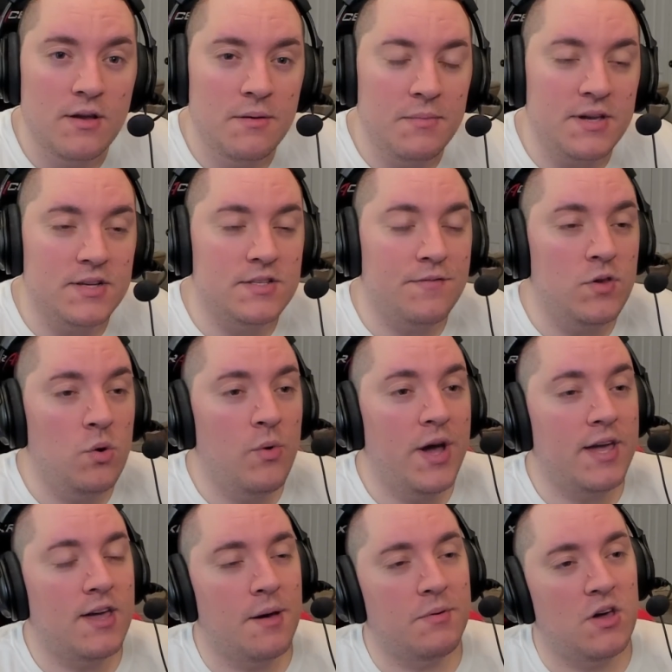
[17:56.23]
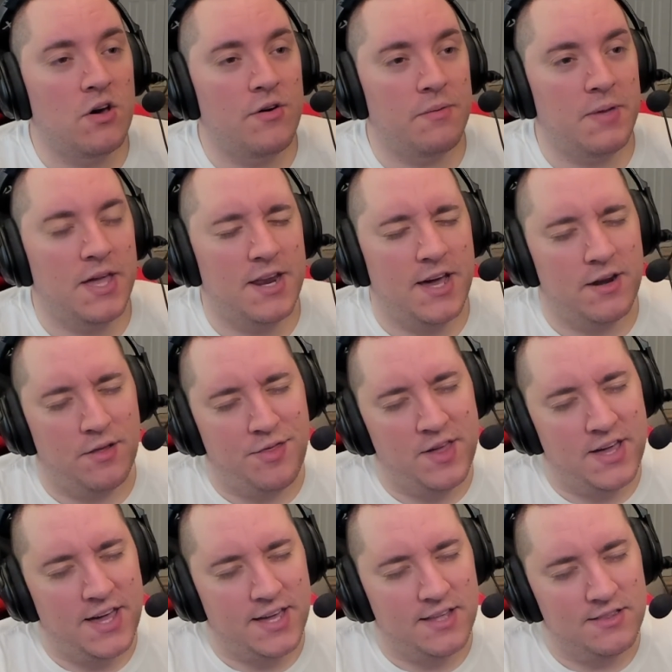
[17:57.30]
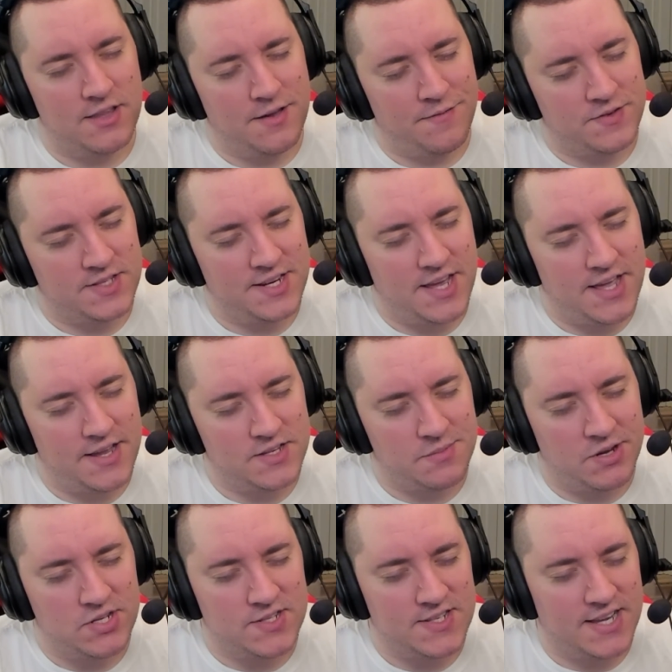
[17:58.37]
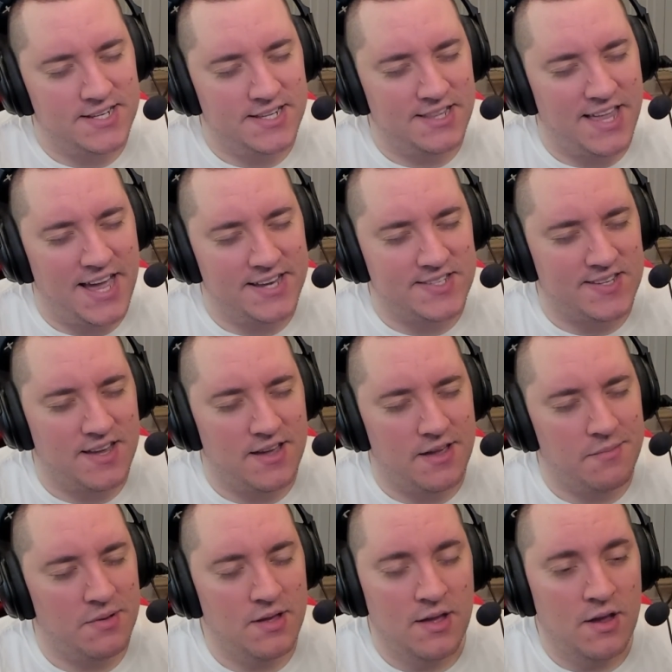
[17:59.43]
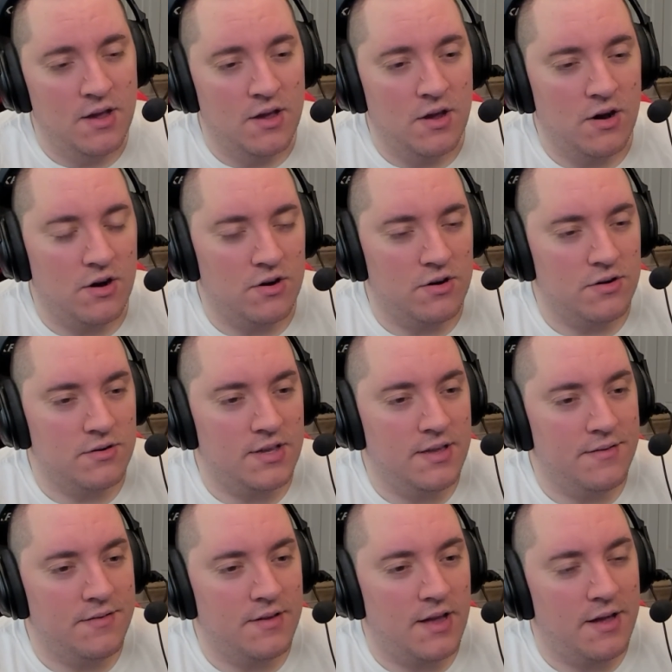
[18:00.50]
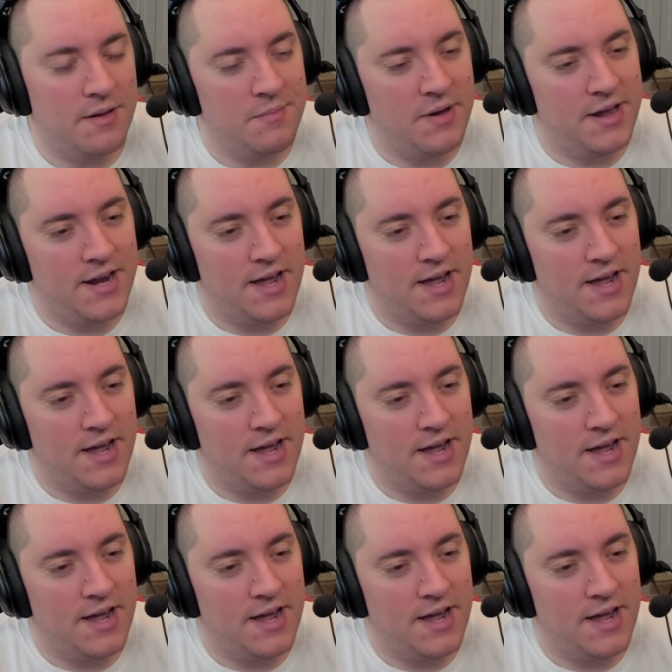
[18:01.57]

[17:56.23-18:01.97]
Because if you wake up going, man, I don't think I can lift today as much as I did last time, or I might